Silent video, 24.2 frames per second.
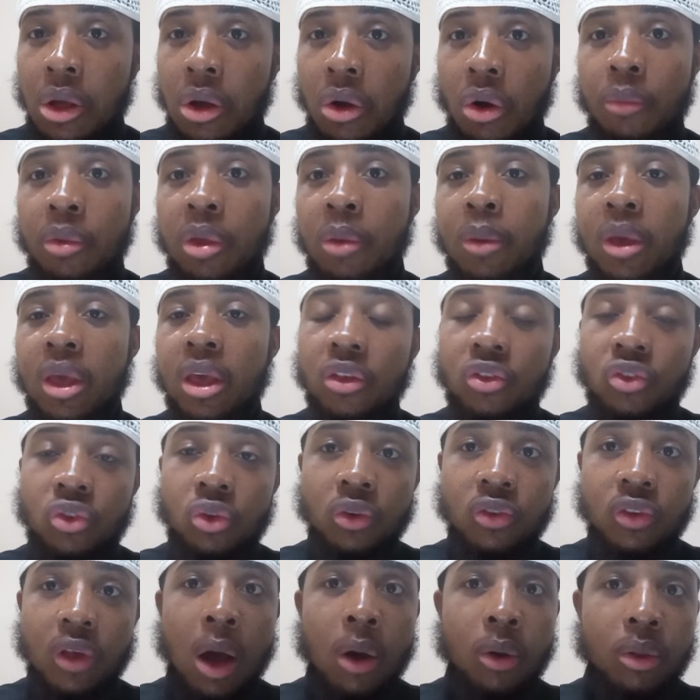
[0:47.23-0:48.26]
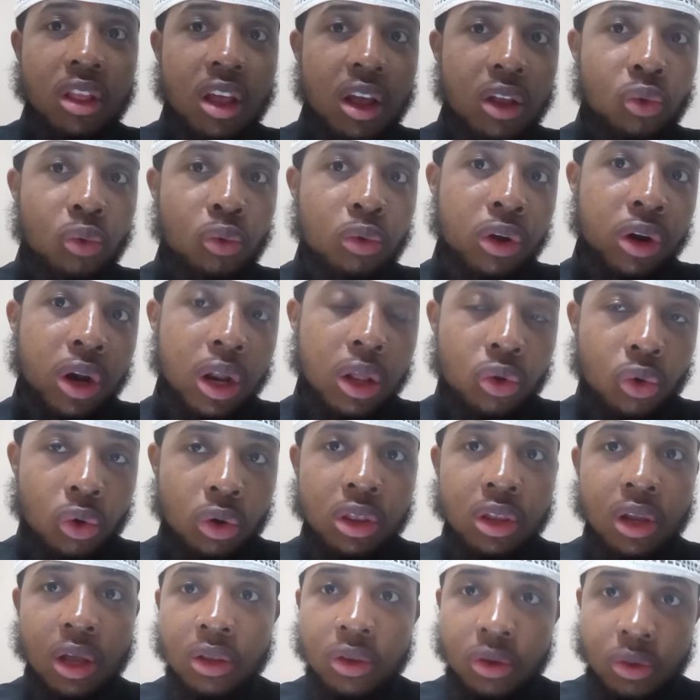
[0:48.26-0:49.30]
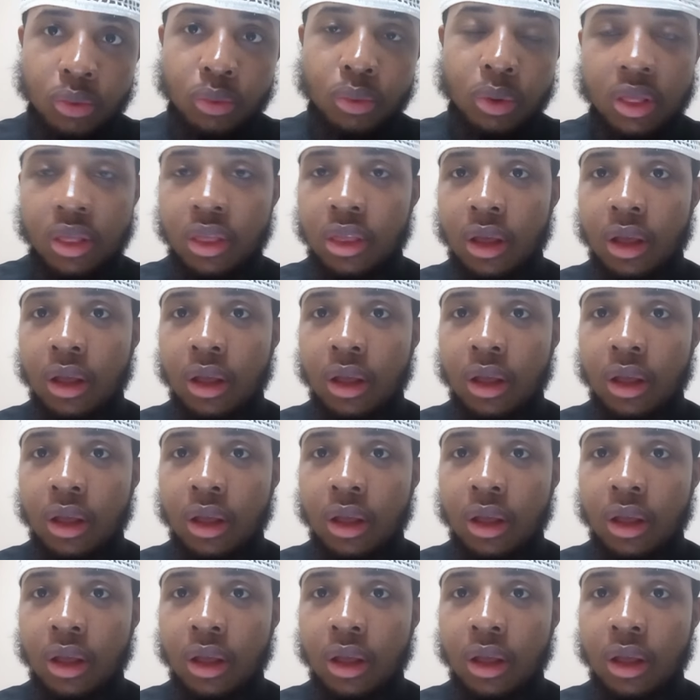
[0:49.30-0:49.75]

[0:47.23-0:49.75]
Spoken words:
Or maybe he's just out there to create content with